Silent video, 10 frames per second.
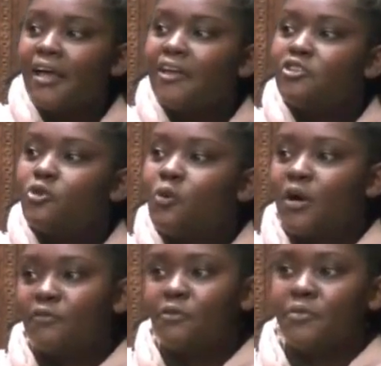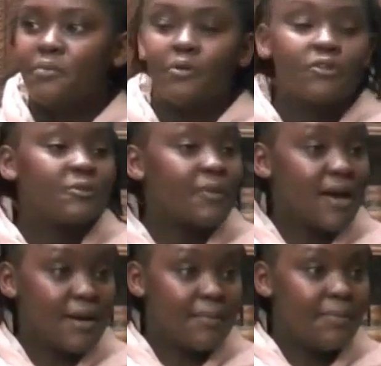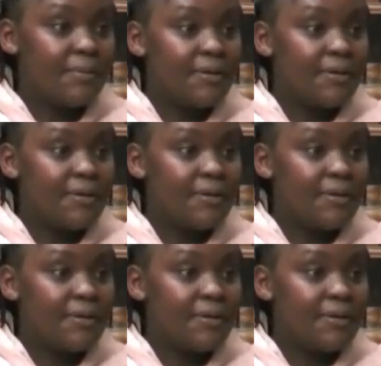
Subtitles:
and to work from the bottom up.